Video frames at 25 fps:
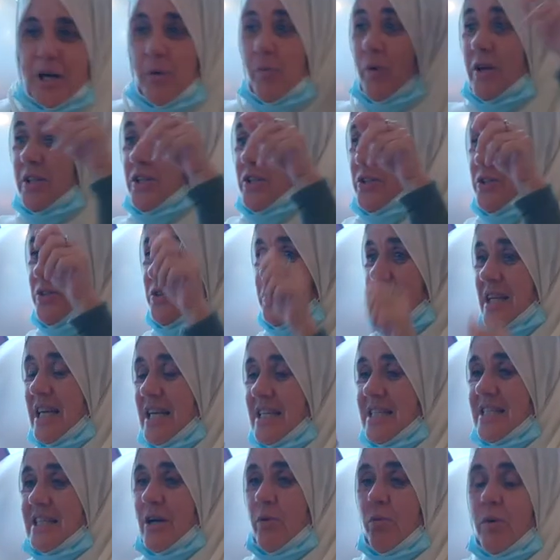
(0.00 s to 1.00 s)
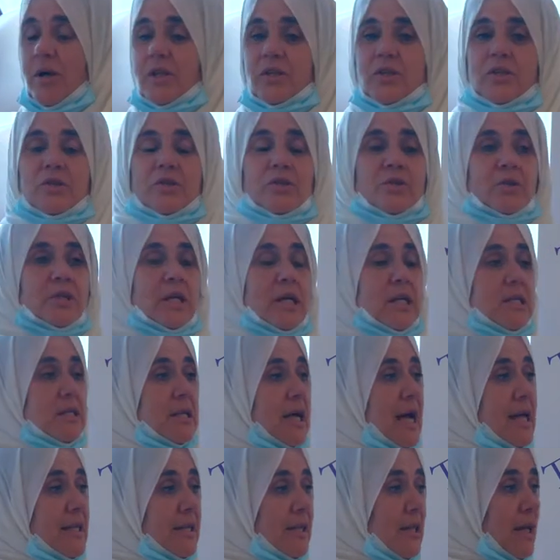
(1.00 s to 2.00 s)
I want to do this. I want to do this,
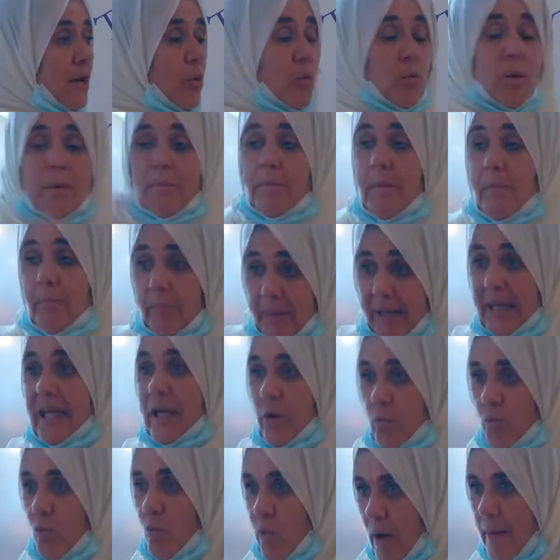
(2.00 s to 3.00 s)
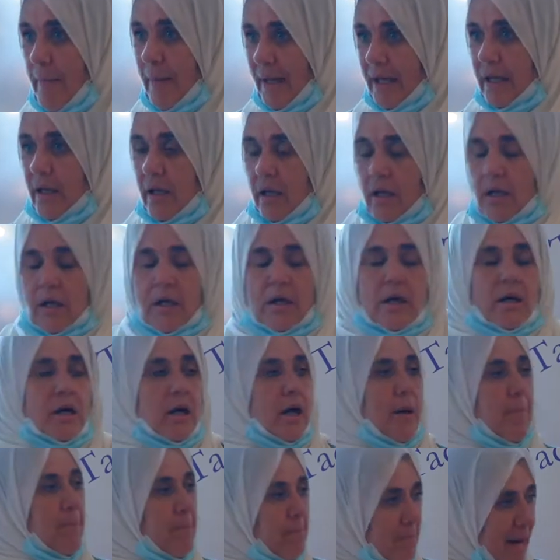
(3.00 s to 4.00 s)
and women being women,
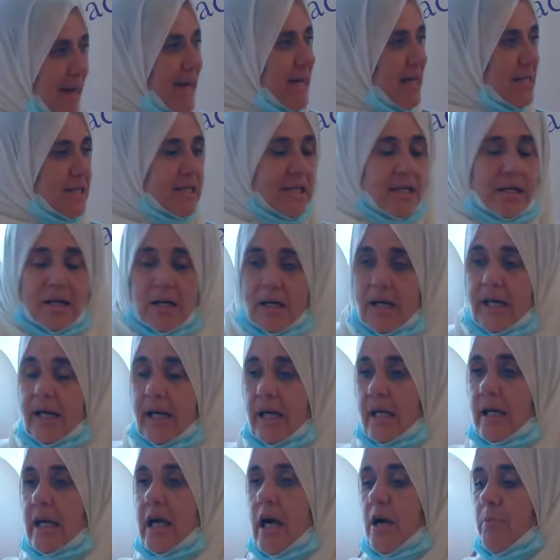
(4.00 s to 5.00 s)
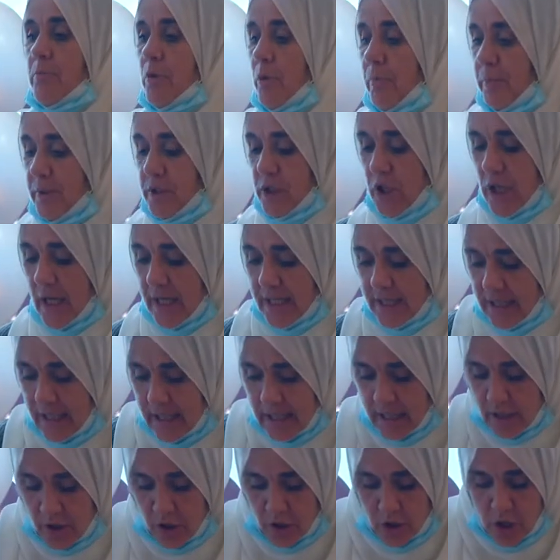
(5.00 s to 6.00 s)
amazingly came up with the
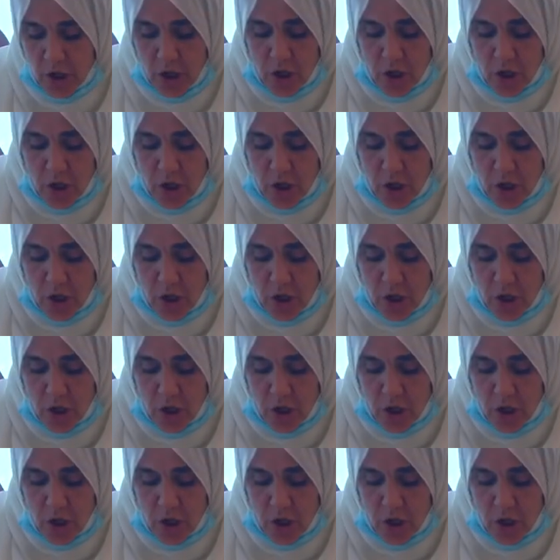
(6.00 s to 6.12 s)
idea.